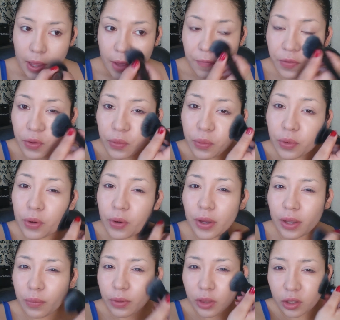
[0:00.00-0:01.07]
If you go
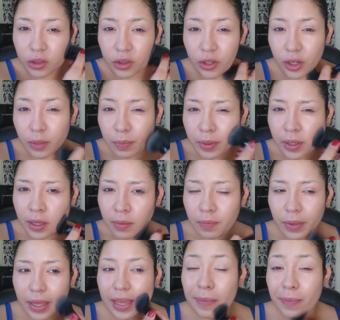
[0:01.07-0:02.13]
in with the 3rd pump,
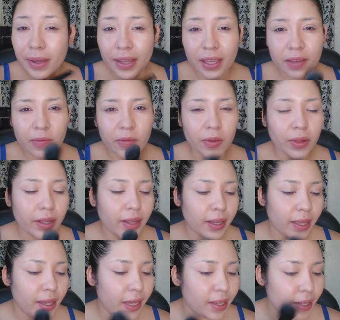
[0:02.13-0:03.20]
it might give you like a
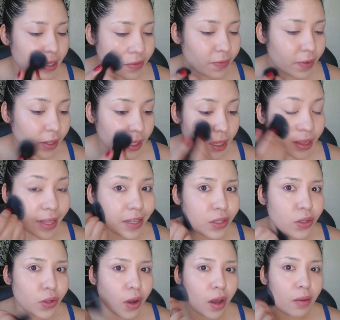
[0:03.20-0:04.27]
cakiness effect,
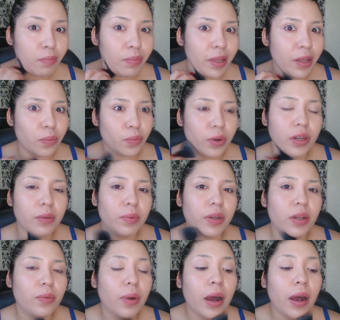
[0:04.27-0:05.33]
unless you know how to blend
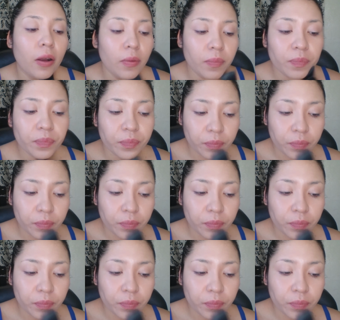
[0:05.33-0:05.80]
really well.